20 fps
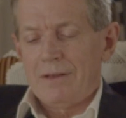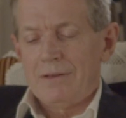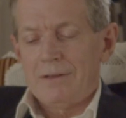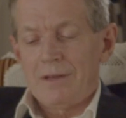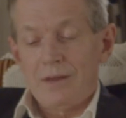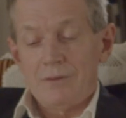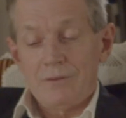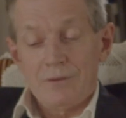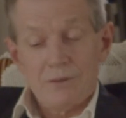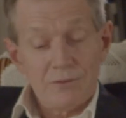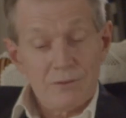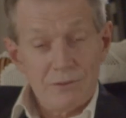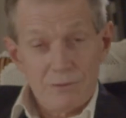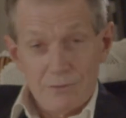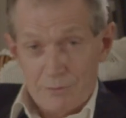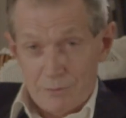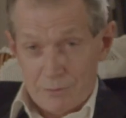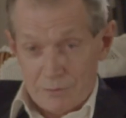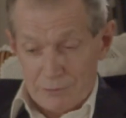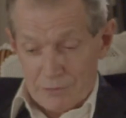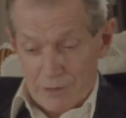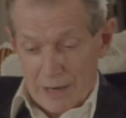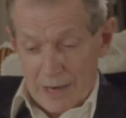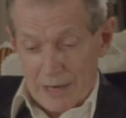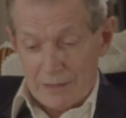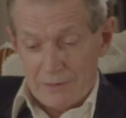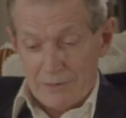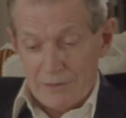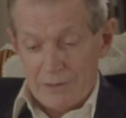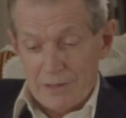noticed the
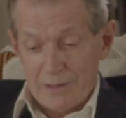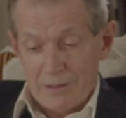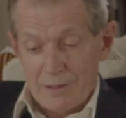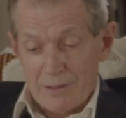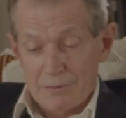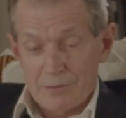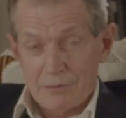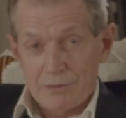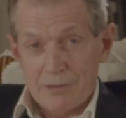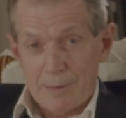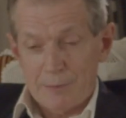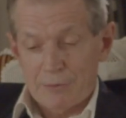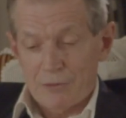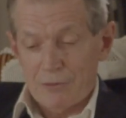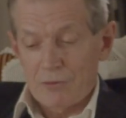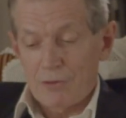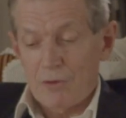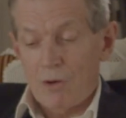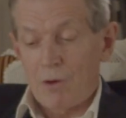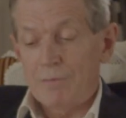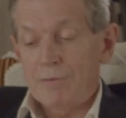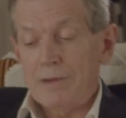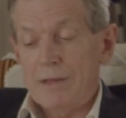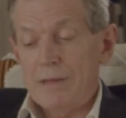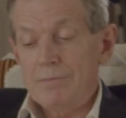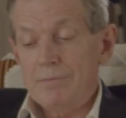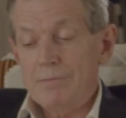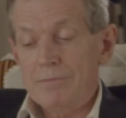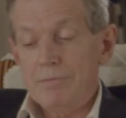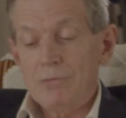restraint in her reception of
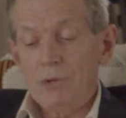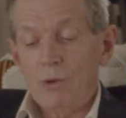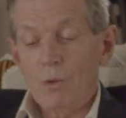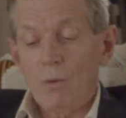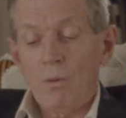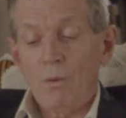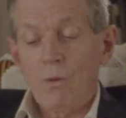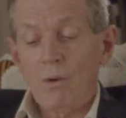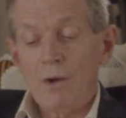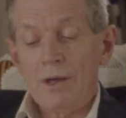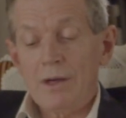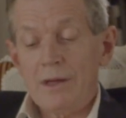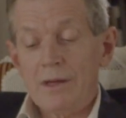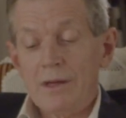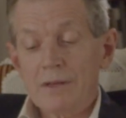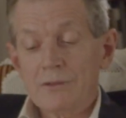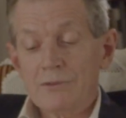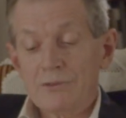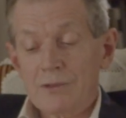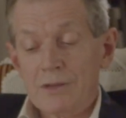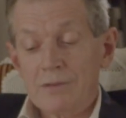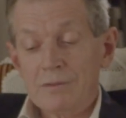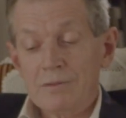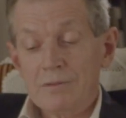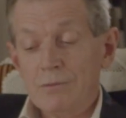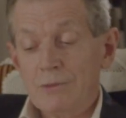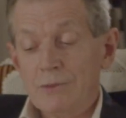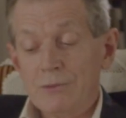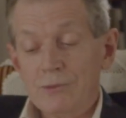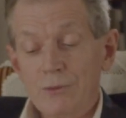him, nor her
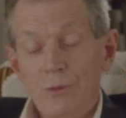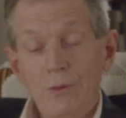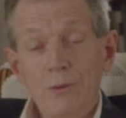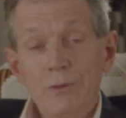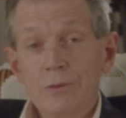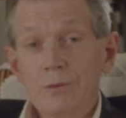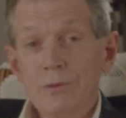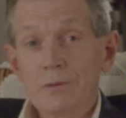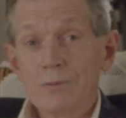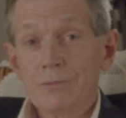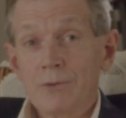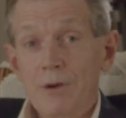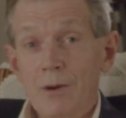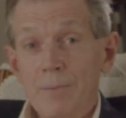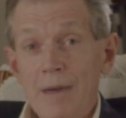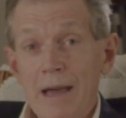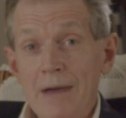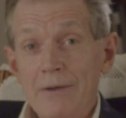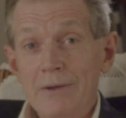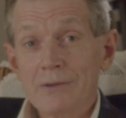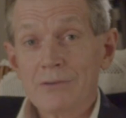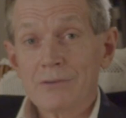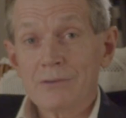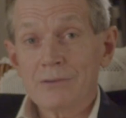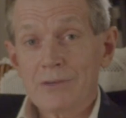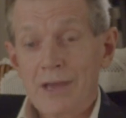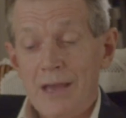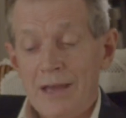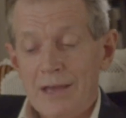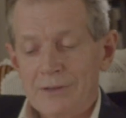sudden withdrawal from our
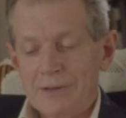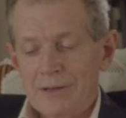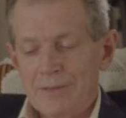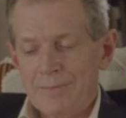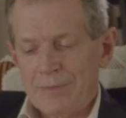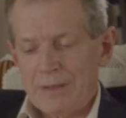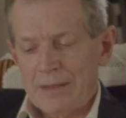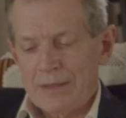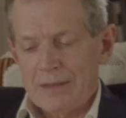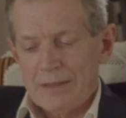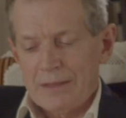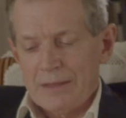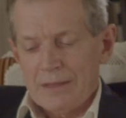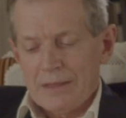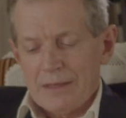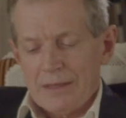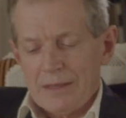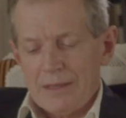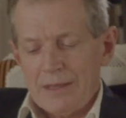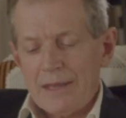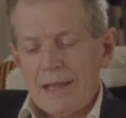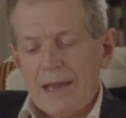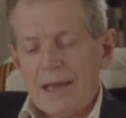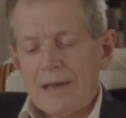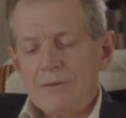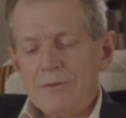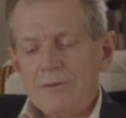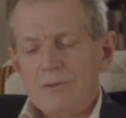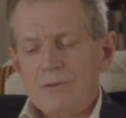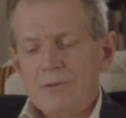society. He
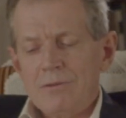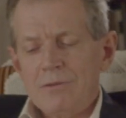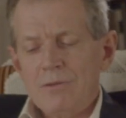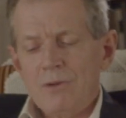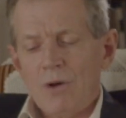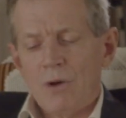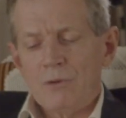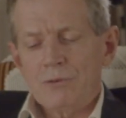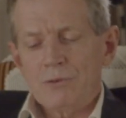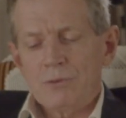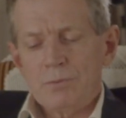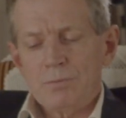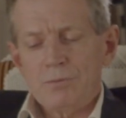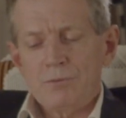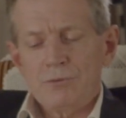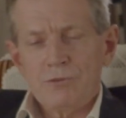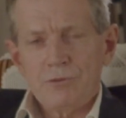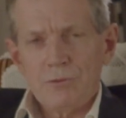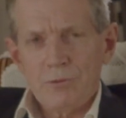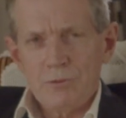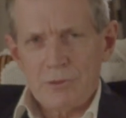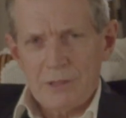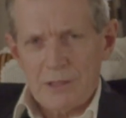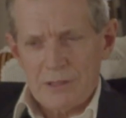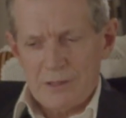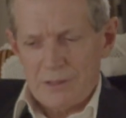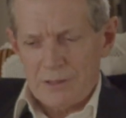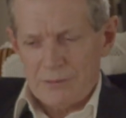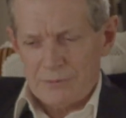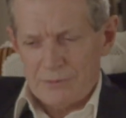had not
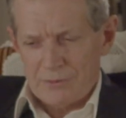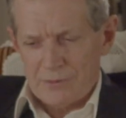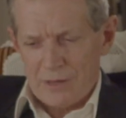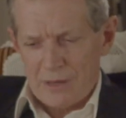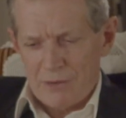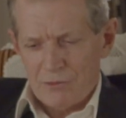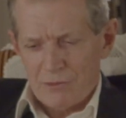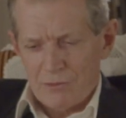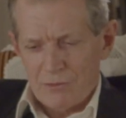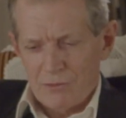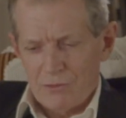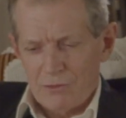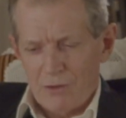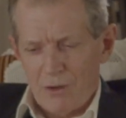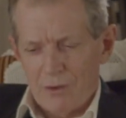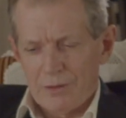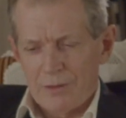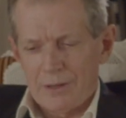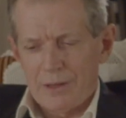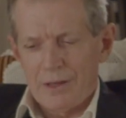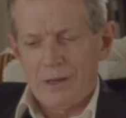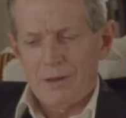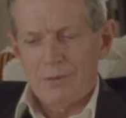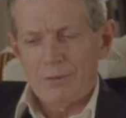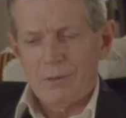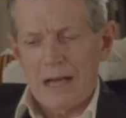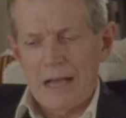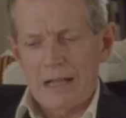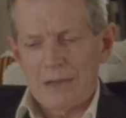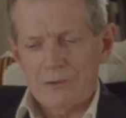obtruded his attentions on her
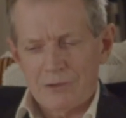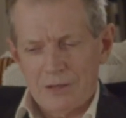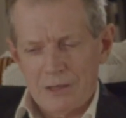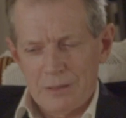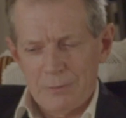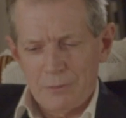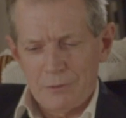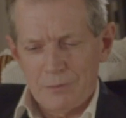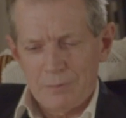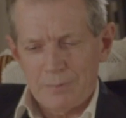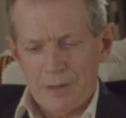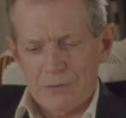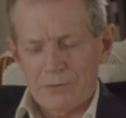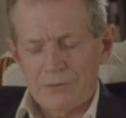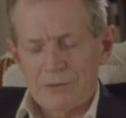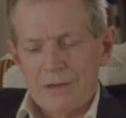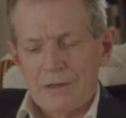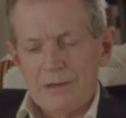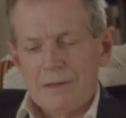while she was present,